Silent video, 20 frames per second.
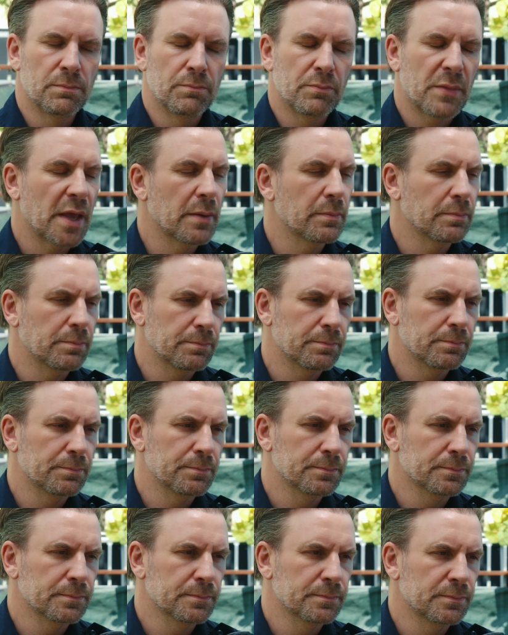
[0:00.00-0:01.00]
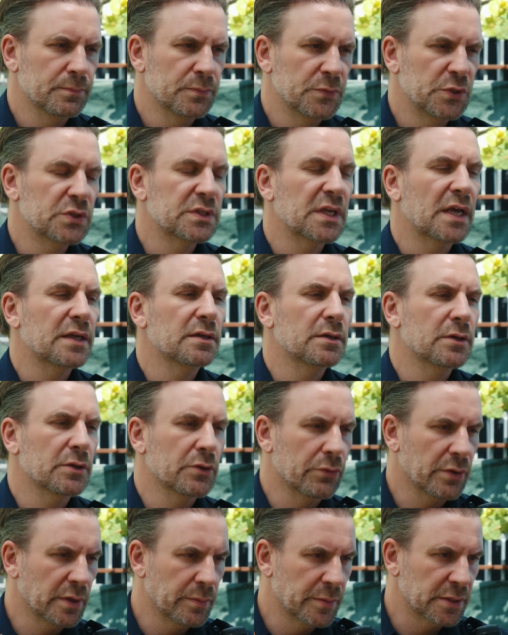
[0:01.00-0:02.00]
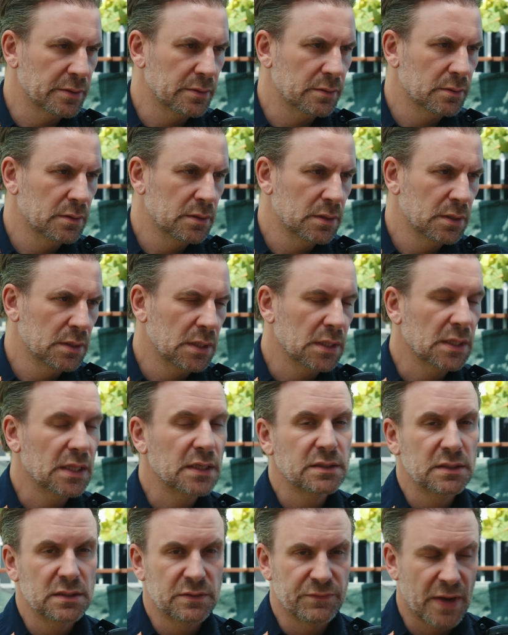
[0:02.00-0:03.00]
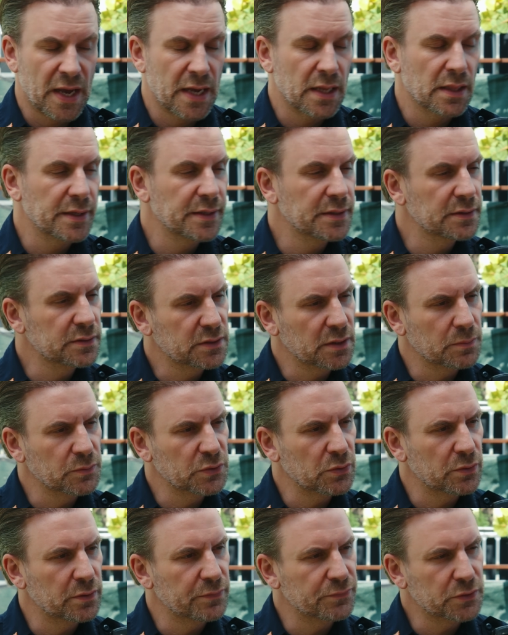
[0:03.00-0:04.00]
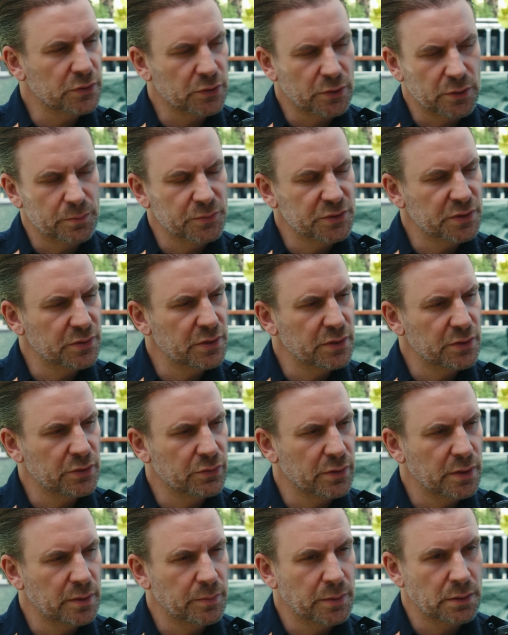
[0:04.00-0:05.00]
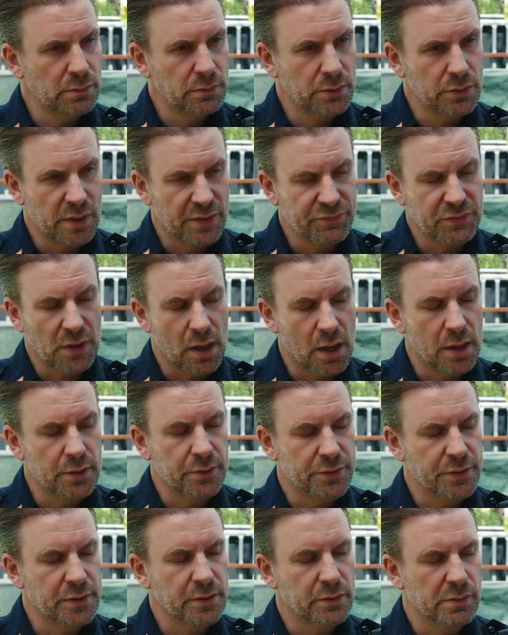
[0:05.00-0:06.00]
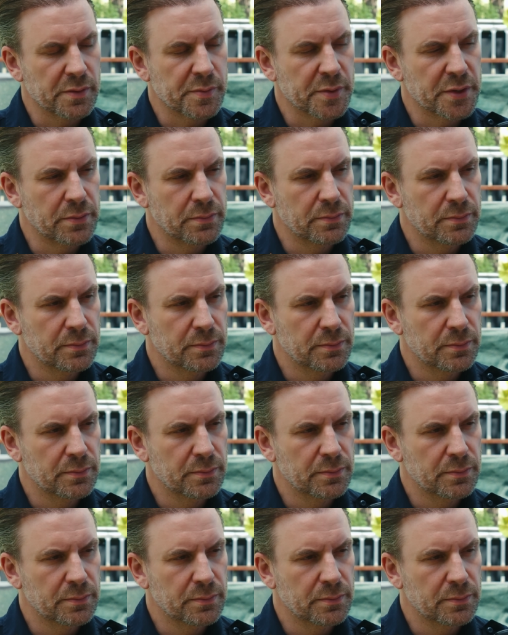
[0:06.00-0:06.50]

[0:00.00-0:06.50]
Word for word: Ma'am, you signed an agreement. Unless he's violated some sort of terms of the agreement, you have to honor the agreement.